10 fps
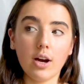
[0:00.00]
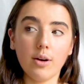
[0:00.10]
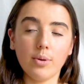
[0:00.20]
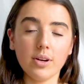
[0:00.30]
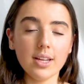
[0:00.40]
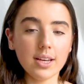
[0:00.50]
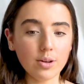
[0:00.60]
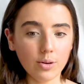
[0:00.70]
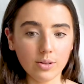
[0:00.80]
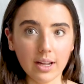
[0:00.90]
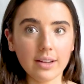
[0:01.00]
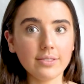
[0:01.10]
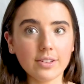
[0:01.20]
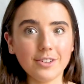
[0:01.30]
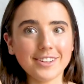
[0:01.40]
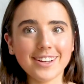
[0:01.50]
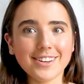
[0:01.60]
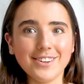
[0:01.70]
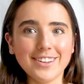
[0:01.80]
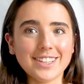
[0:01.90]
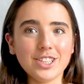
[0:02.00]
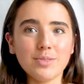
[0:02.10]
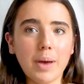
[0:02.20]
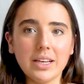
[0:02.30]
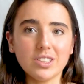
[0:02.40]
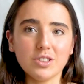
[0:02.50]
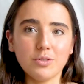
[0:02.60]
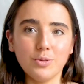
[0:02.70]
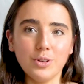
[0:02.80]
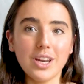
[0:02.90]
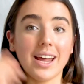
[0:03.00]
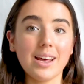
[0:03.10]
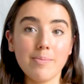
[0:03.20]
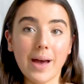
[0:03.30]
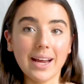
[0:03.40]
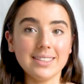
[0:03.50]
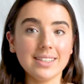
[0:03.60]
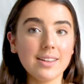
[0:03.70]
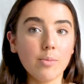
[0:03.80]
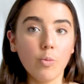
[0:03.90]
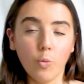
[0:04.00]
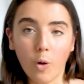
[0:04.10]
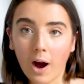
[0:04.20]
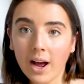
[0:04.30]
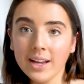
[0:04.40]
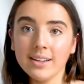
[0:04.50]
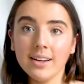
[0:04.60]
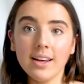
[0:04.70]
what are they called? I forgot what they're called, like just pieces of wood, and I painted them white.